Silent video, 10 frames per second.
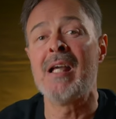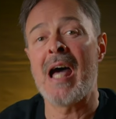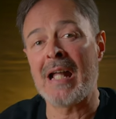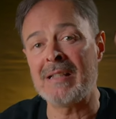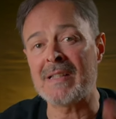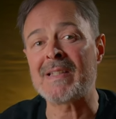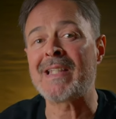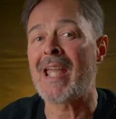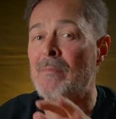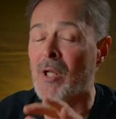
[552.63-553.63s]
at the
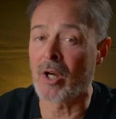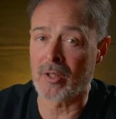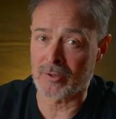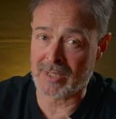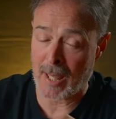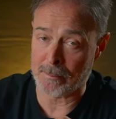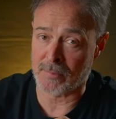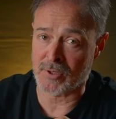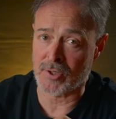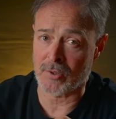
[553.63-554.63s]
same color
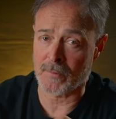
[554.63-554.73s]
temperature.